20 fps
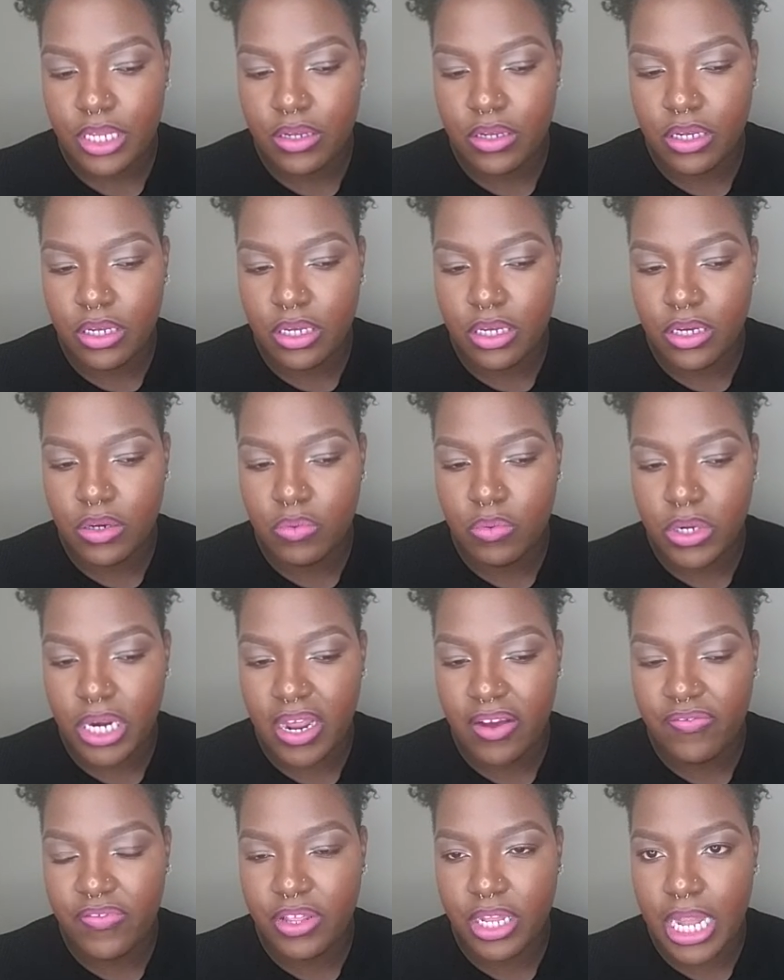When
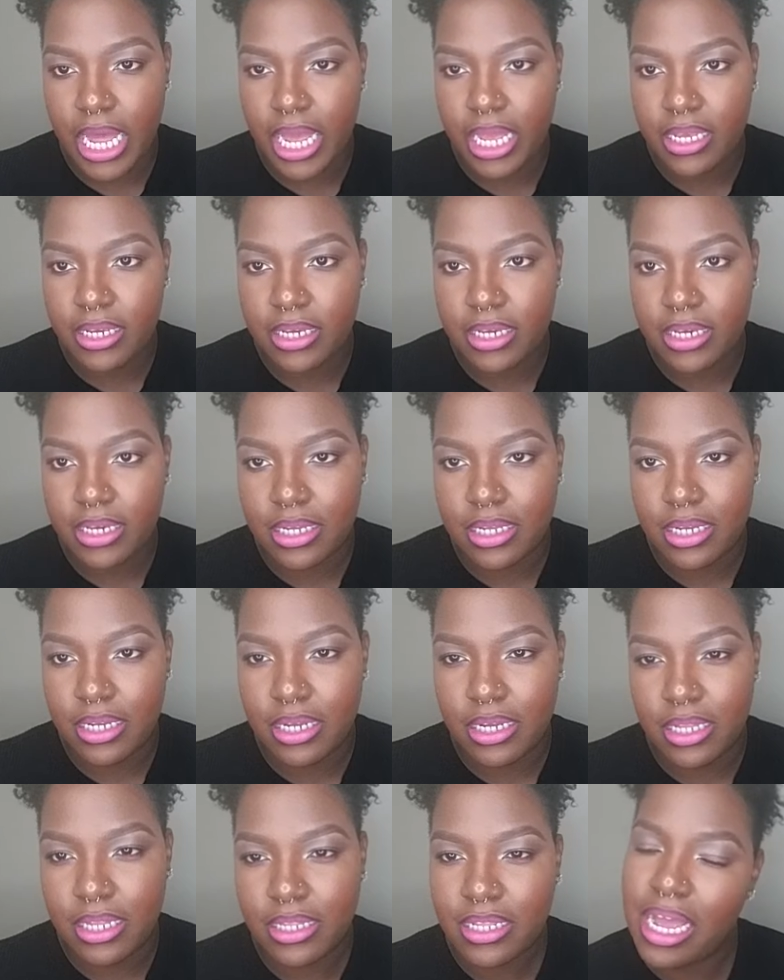I feel like
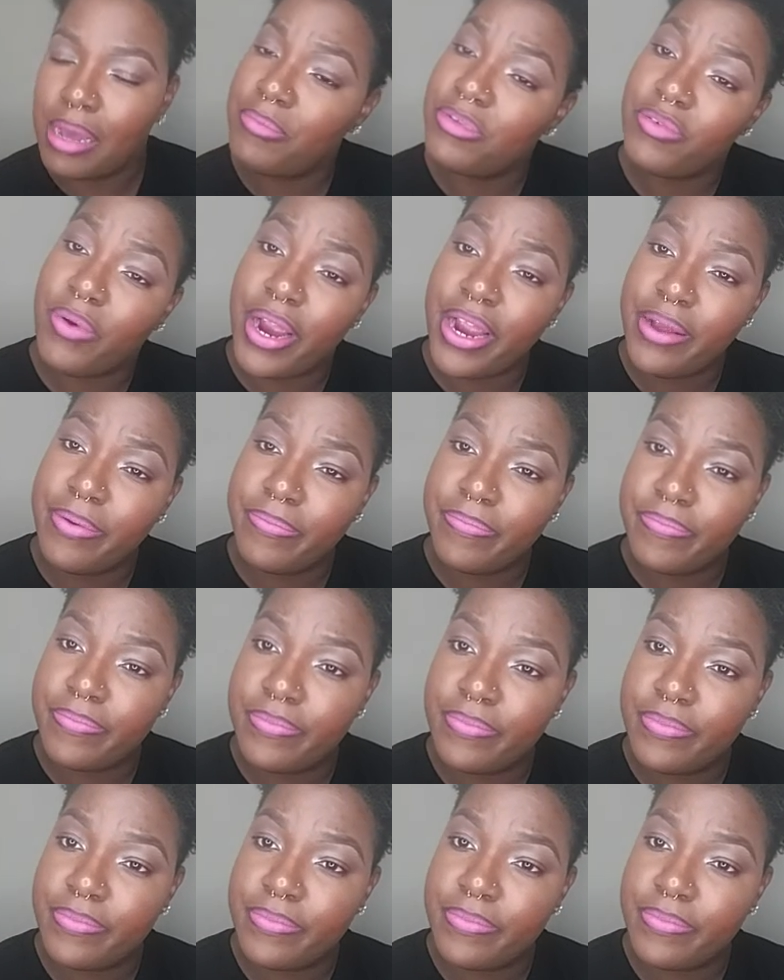the time is right.